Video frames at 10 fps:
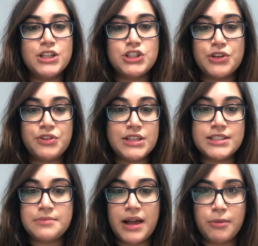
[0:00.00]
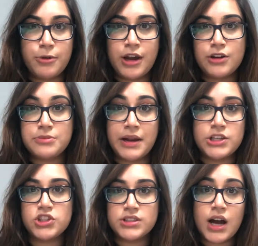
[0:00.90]
So if you need some help on how to
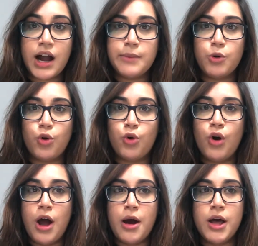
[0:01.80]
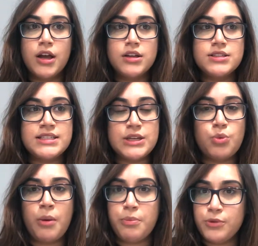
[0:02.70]
manage your time or see
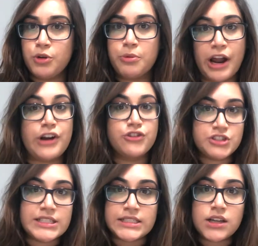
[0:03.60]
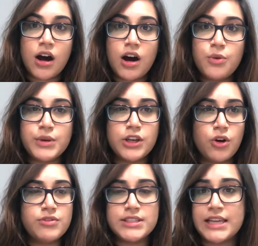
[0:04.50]
what your priorities are, we can
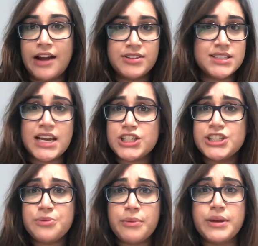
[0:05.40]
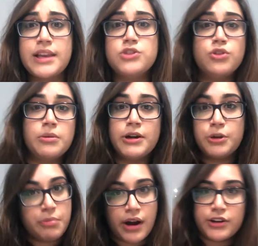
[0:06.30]
obviously have a session where we can talk about
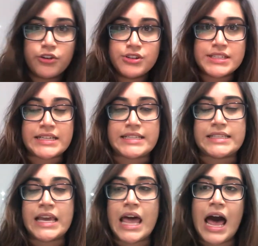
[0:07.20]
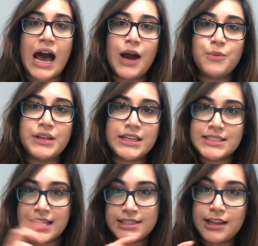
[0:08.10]
your priorities and we can
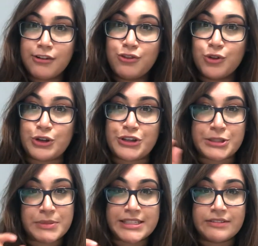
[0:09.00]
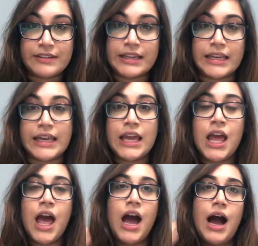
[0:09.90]
assess that for you specifically.
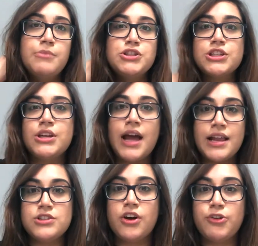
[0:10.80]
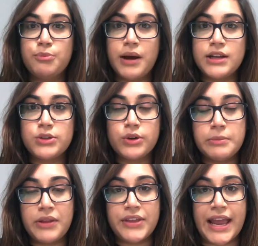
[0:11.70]
I'm just going to end off by talking
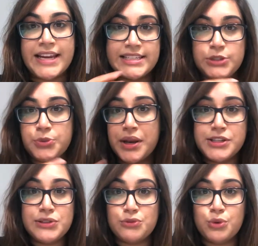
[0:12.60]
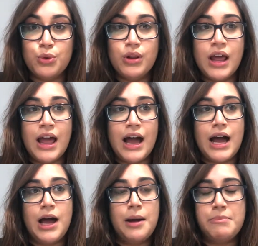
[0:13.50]
about the 80-20 rule.
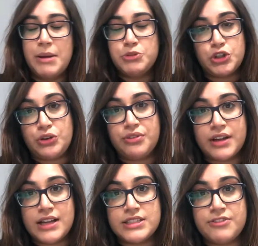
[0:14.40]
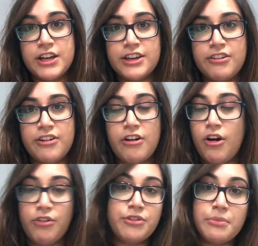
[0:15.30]
I'm sure you guys have heard
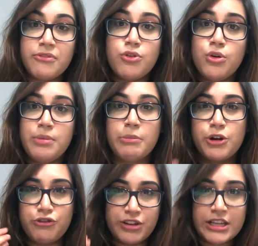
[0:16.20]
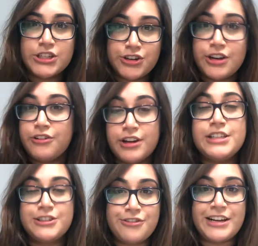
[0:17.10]
of it before, but I'm going to
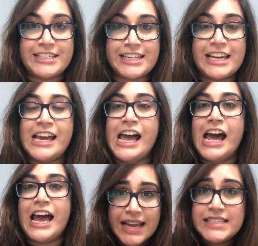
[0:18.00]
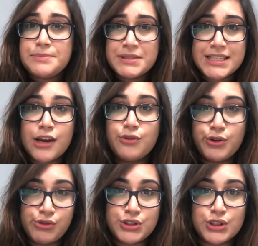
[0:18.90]
reiterate it. 80% of
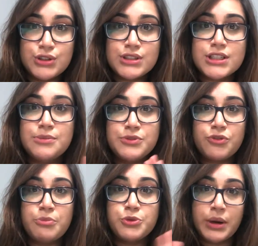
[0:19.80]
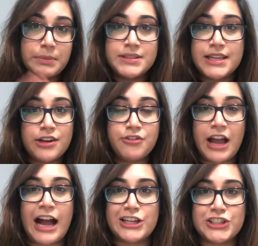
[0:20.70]
your results comes from 20% of
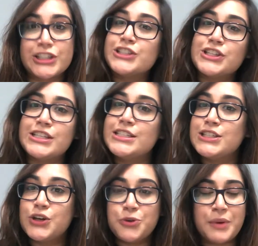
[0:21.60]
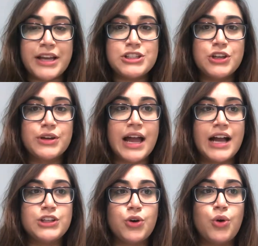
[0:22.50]
your action. So this is a good way to look
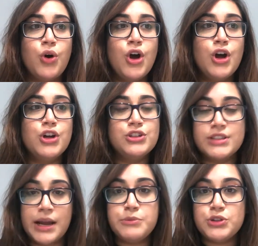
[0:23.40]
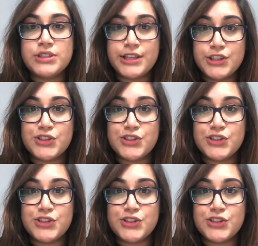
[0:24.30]
at your time usage.